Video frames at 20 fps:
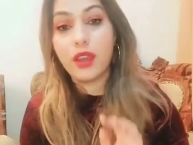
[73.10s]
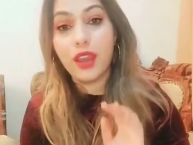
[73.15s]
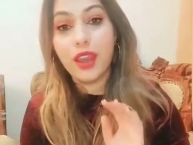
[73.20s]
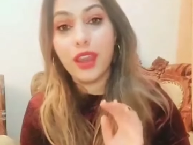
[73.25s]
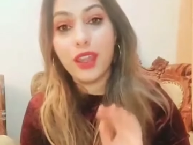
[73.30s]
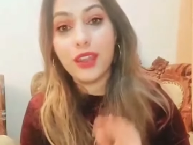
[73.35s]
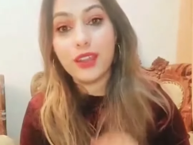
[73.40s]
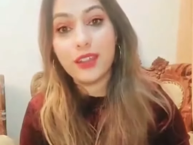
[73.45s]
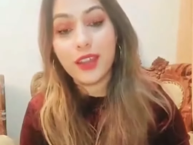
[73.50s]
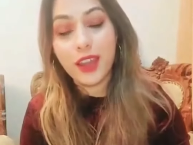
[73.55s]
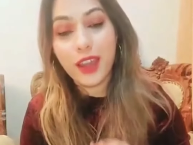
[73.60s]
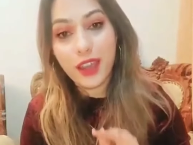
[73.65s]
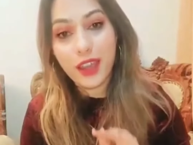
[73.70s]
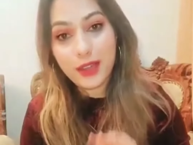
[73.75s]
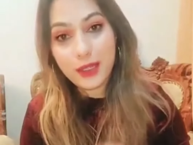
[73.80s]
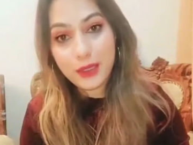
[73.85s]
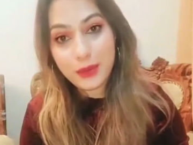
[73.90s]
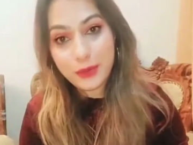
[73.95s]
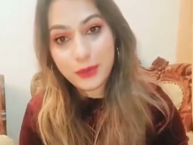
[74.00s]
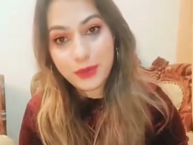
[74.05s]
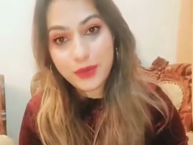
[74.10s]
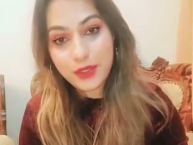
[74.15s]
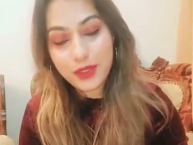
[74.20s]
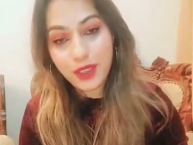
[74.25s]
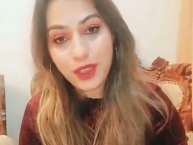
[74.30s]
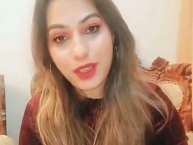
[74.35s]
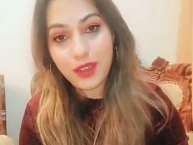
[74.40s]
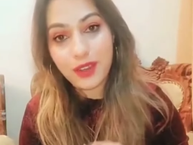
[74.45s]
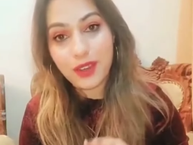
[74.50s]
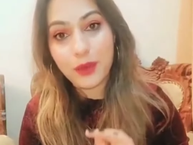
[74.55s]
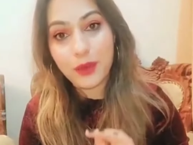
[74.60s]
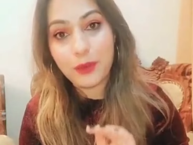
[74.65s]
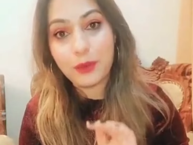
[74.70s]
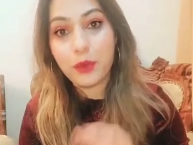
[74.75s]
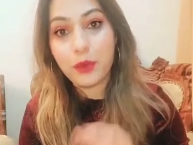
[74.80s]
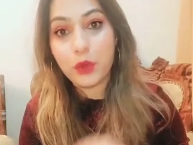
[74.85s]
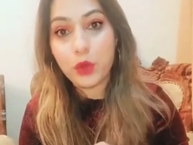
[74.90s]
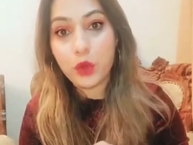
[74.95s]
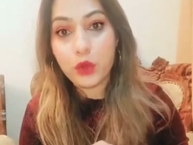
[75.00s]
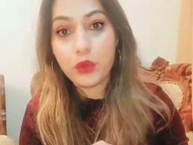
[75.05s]
It helps in
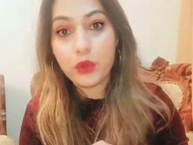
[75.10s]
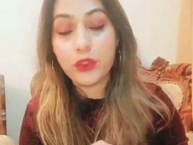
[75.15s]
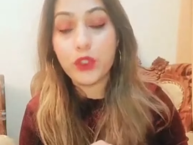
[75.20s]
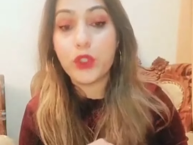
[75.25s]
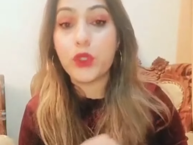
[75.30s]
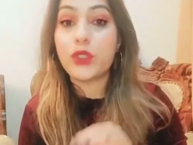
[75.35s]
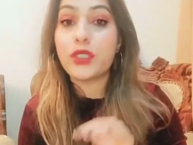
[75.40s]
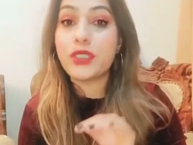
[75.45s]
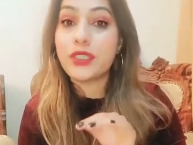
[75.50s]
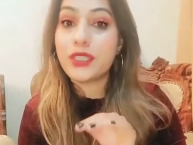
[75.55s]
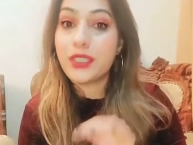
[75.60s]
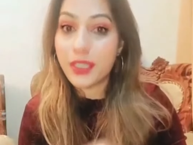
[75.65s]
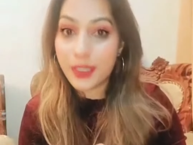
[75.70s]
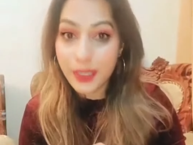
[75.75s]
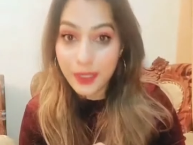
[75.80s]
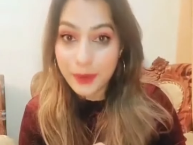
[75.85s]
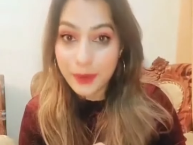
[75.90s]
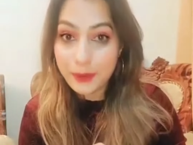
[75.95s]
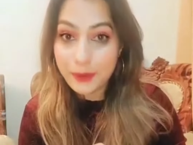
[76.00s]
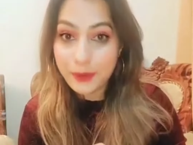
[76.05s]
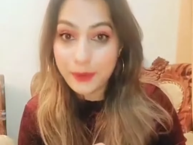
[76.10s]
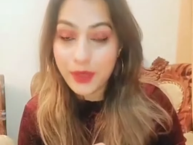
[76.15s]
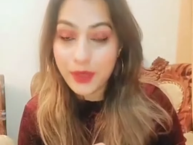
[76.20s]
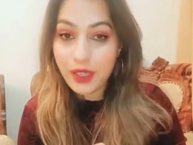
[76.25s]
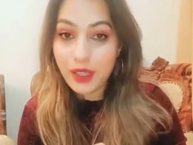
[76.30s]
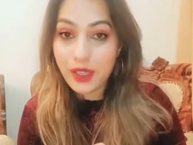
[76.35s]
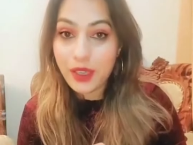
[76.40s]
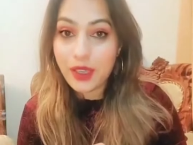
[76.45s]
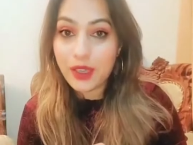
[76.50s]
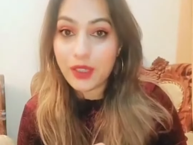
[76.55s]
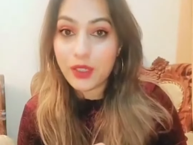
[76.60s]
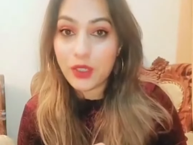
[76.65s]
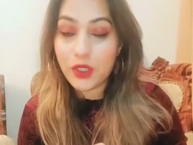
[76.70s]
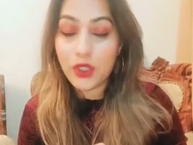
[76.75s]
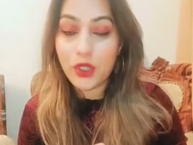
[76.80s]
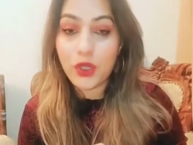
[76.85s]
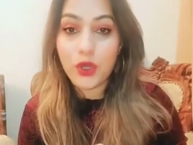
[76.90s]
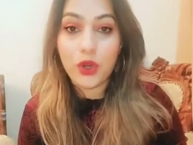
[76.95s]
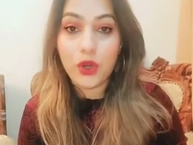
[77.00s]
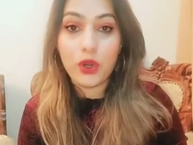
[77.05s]
improve your sleep,
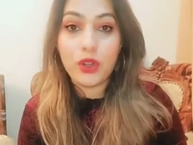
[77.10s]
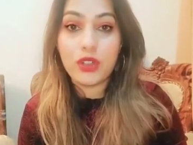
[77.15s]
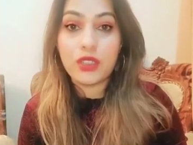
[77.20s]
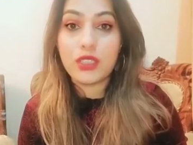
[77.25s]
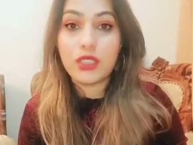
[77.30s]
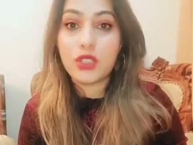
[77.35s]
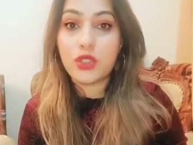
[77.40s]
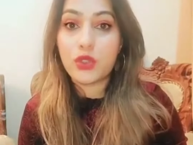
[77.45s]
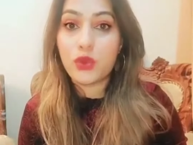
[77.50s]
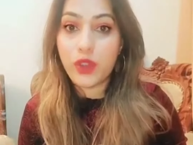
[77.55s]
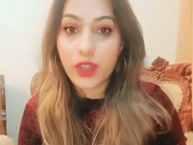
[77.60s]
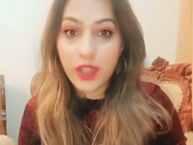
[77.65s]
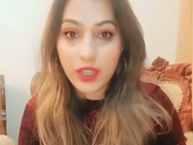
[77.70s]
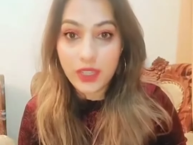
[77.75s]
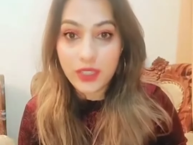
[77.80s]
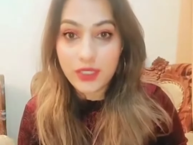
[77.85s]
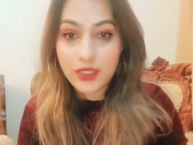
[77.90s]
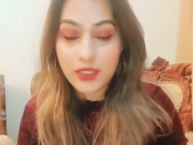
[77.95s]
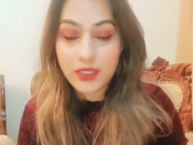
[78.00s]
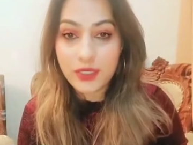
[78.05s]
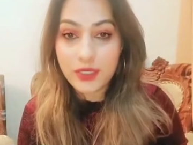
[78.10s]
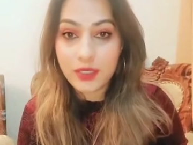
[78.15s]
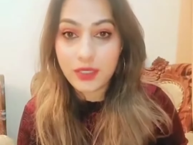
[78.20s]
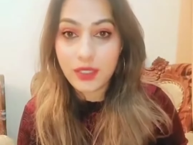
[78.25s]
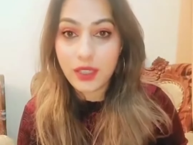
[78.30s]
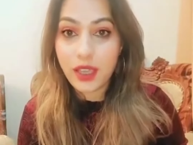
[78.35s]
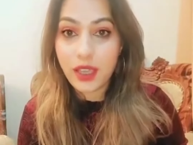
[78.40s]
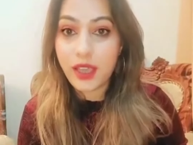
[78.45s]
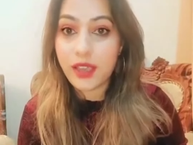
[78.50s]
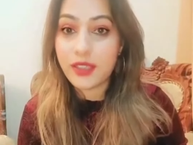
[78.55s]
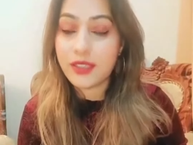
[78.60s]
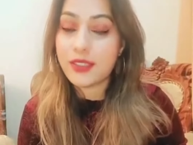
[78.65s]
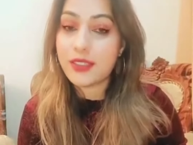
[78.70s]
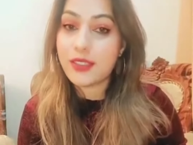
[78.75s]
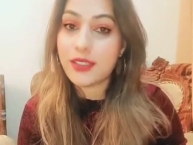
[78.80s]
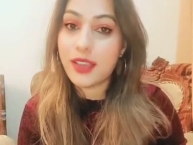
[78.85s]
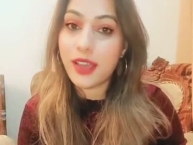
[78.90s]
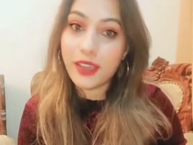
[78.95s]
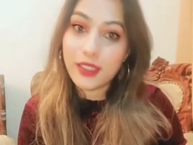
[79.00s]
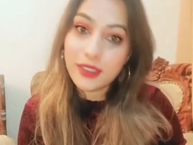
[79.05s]
your stress,
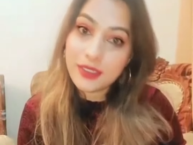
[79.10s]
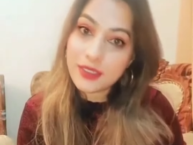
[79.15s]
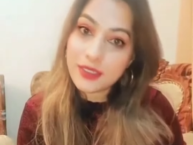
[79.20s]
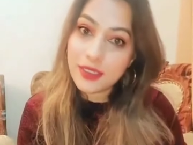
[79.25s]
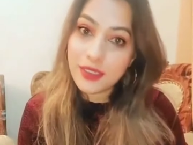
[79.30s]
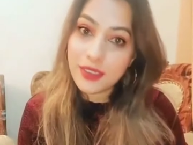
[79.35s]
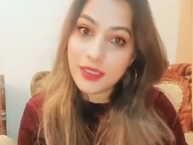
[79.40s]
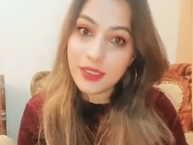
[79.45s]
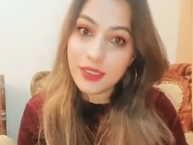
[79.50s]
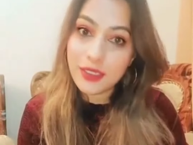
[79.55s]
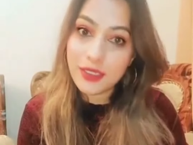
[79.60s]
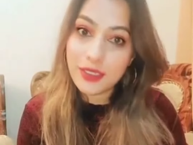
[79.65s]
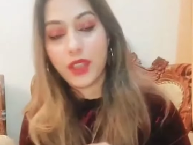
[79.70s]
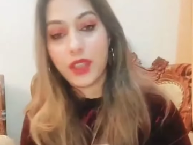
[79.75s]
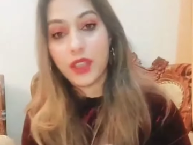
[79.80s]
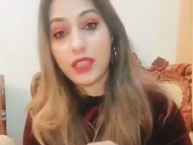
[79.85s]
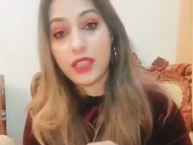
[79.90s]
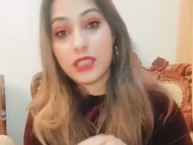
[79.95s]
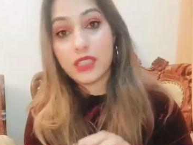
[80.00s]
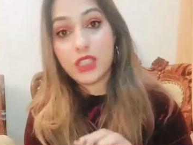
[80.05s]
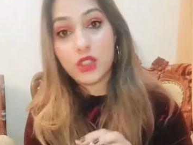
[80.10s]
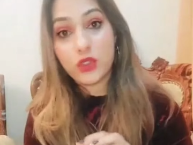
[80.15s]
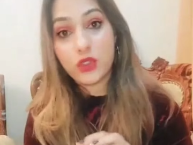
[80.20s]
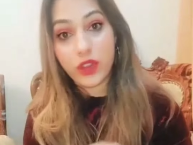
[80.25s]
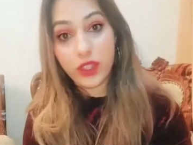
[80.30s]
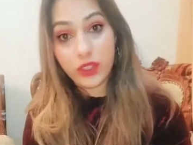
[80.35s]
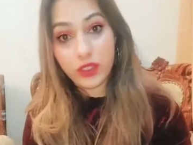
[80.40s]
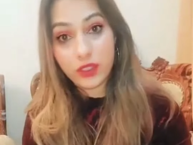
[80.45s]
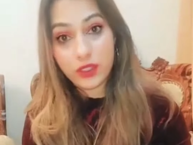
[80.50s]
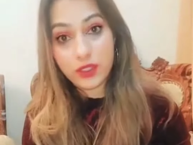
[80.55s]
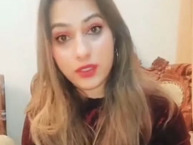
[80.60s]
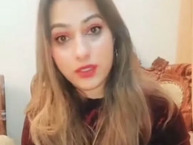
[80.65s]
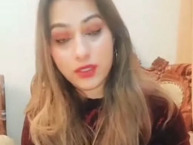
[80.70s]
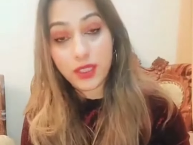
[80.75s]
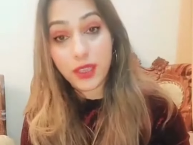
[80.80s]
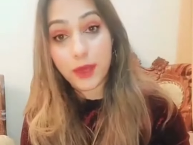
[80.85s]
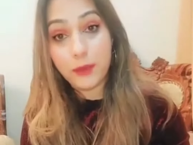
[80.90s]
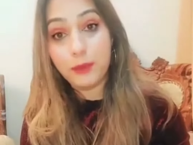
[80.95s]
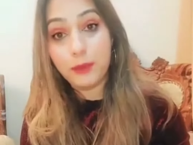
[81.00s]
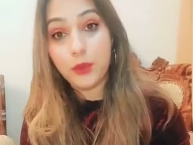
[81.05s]
anxiety, strengthens
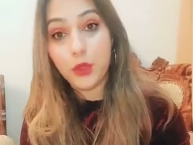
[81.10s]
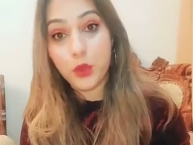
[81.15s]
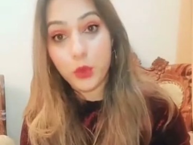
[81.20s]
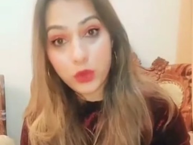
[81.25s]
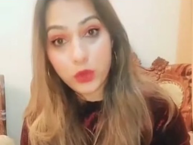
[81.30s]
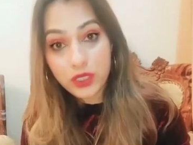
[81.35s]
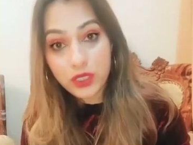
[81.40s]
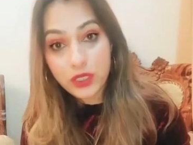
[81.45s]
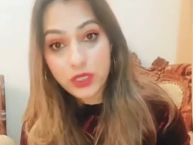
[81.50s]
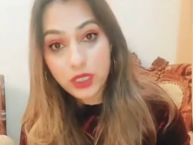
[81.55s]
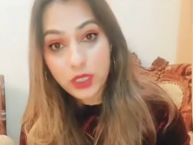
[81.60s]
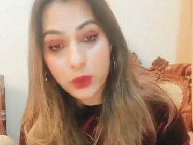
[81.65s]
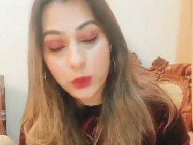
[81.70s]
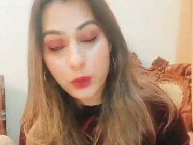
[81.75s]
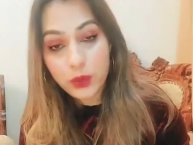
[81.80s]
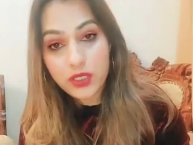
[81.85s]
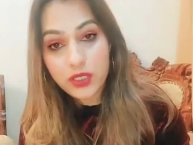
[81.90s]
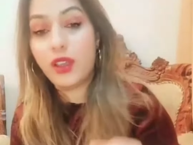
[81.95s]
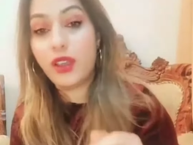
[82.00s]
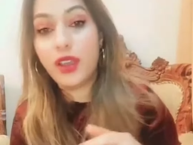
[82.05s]
immunity, which.